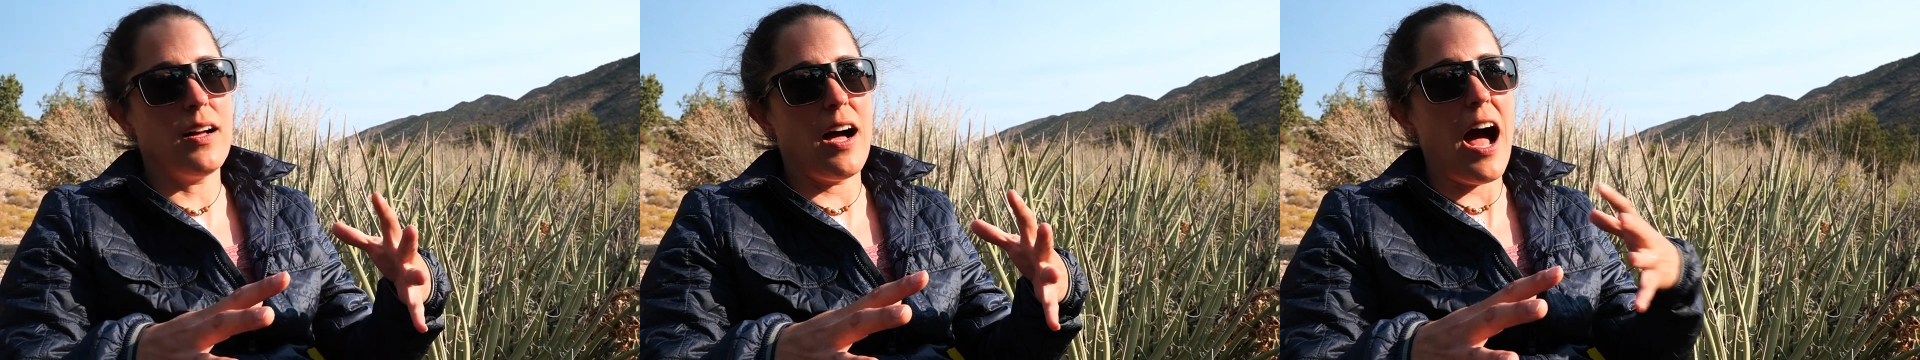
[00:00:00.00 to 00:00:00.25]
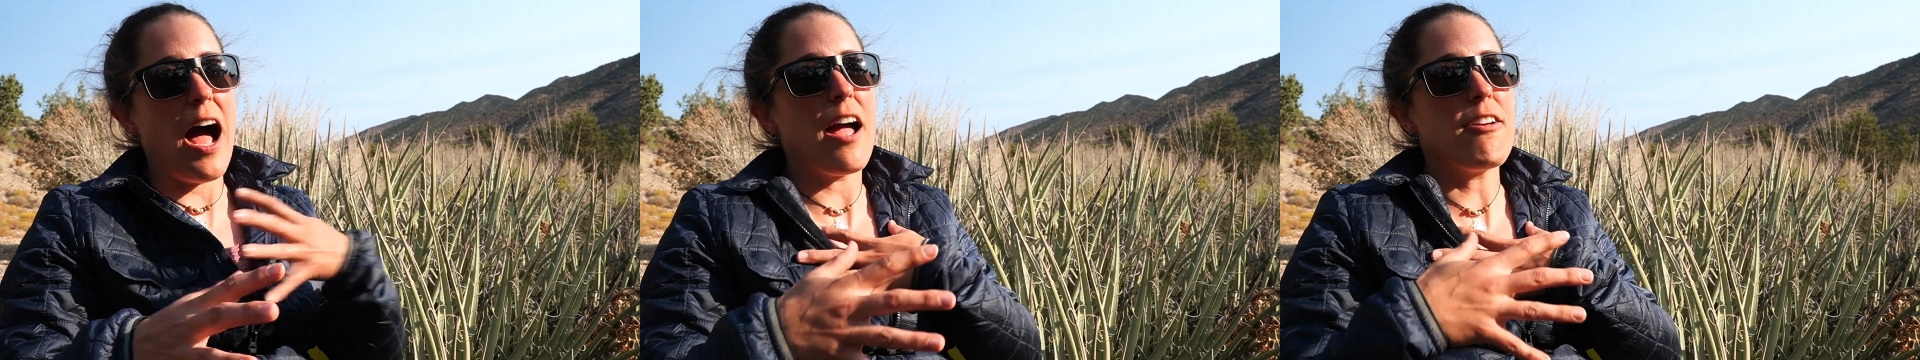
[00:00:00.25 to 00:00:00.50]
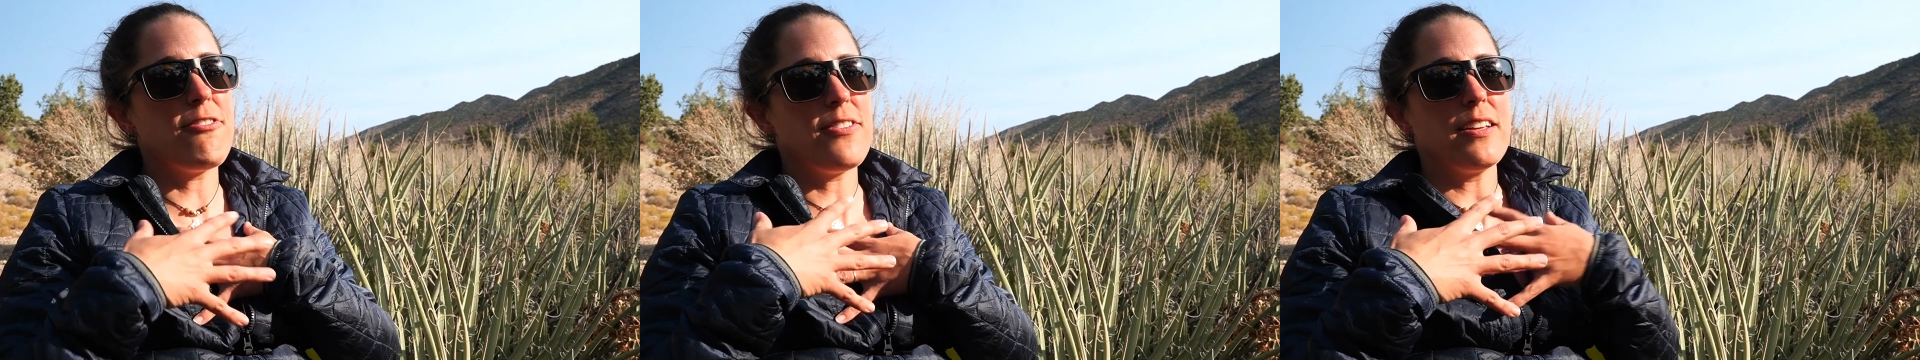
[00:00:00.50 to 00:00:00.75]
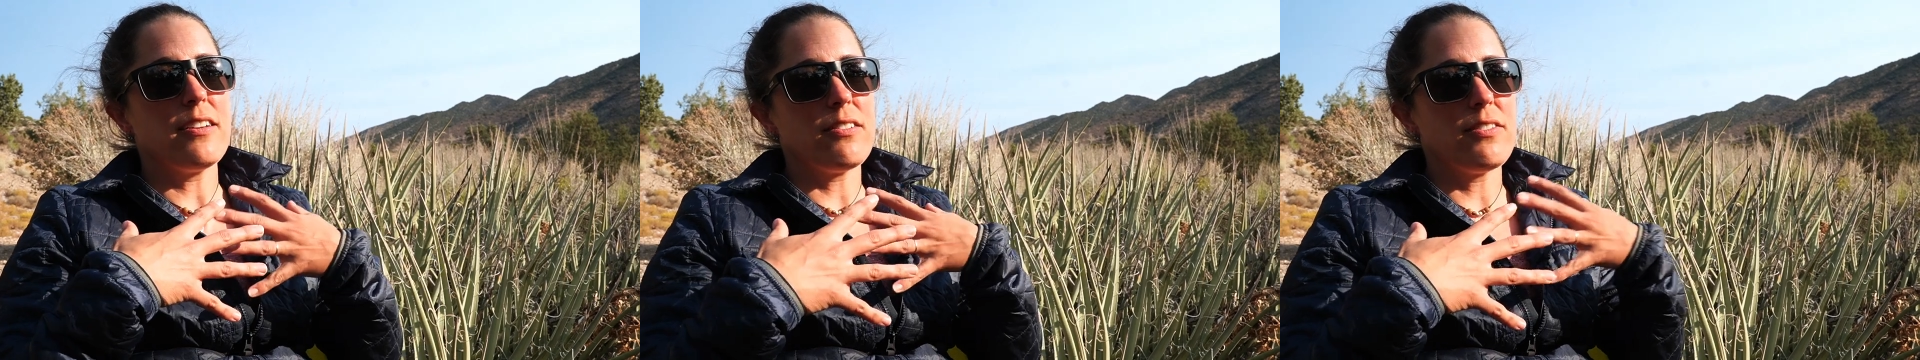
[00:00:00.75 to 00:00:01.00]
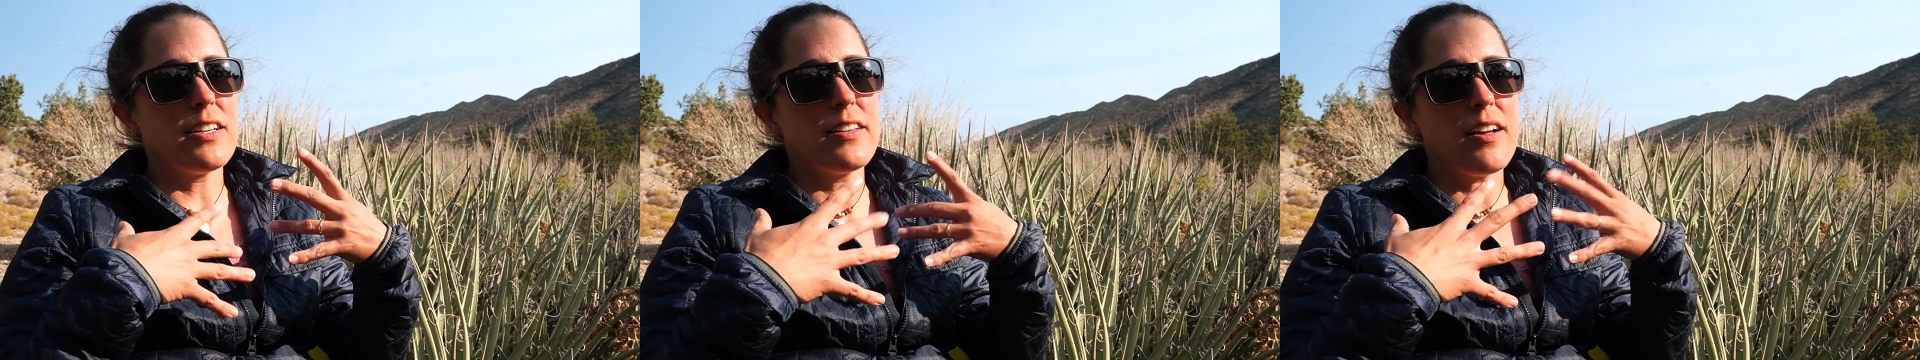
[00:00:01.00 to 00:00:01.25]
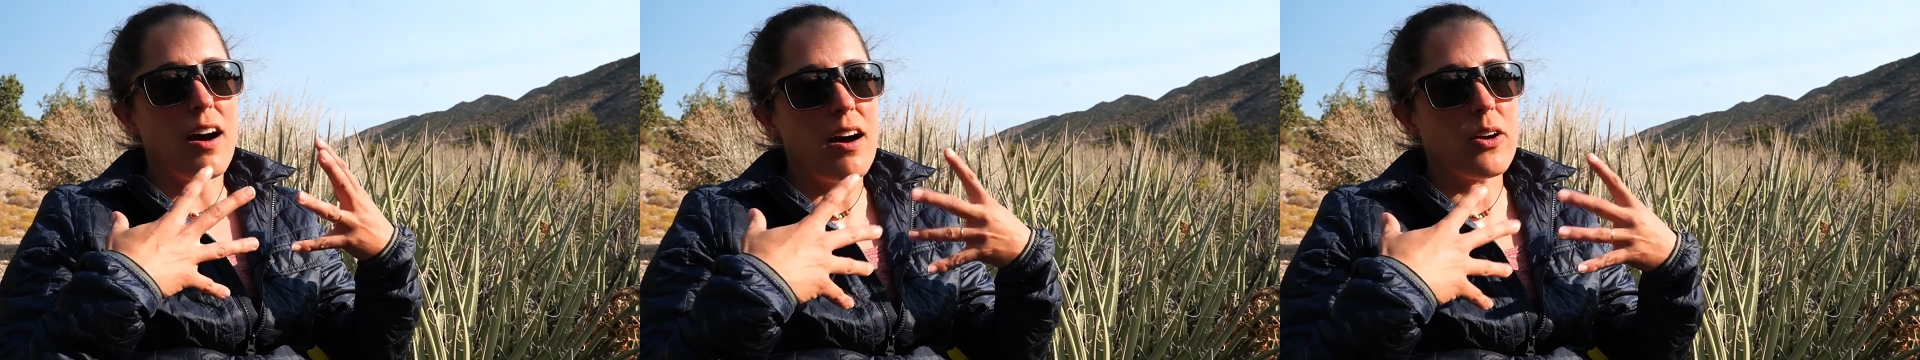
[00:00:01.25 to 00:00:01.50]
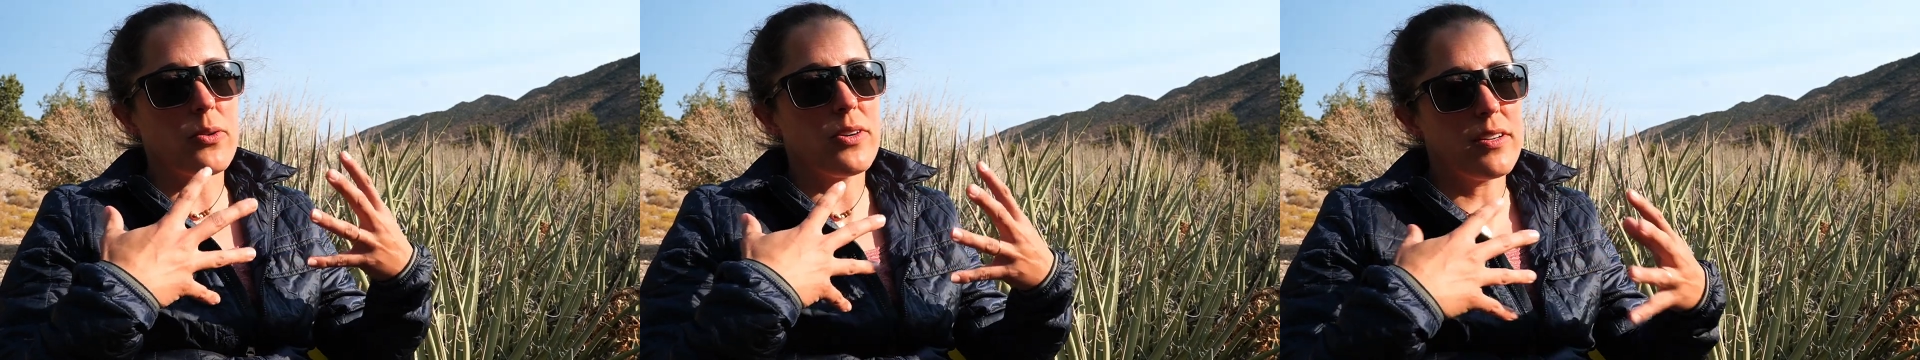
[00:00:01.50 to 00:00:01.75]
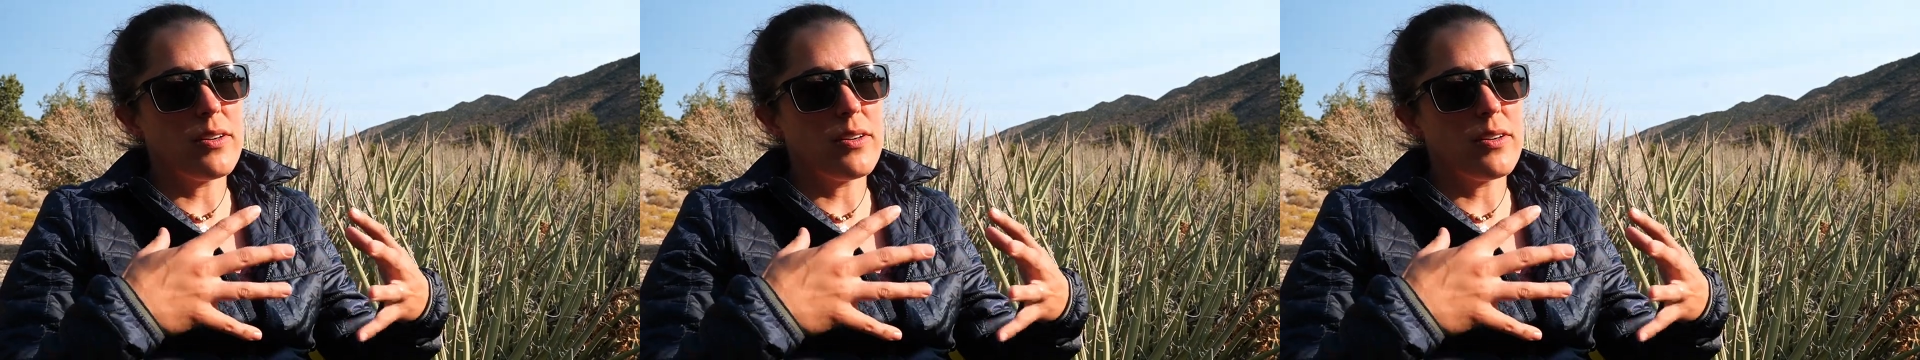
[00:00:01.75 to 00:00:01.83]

I feel really awkward